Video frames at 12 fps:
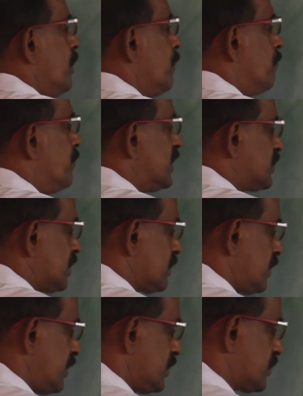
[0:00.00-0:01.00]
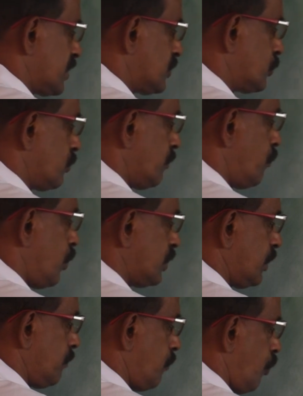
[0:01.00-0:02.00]
Measure the distance to the
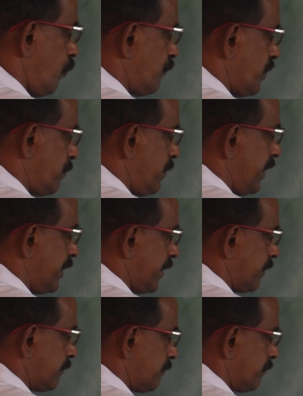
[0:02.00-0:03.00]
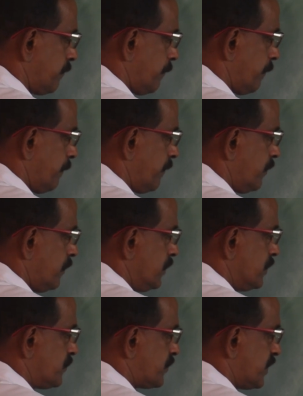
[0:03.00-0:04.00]
bottom of a building,
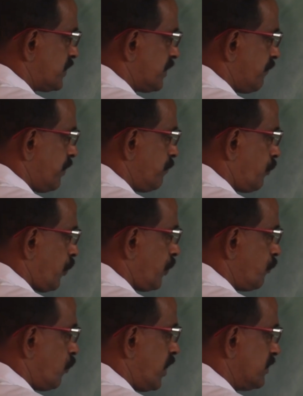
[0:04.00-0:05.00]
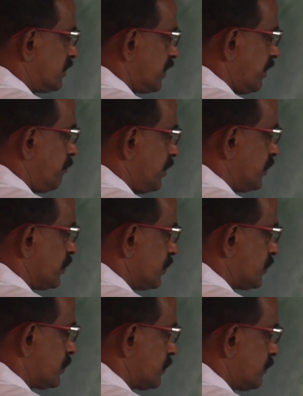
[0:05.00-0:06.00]
say 7.13
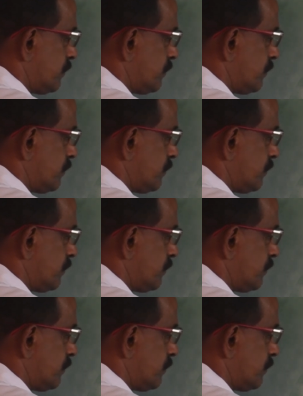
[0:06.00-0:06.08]
meters.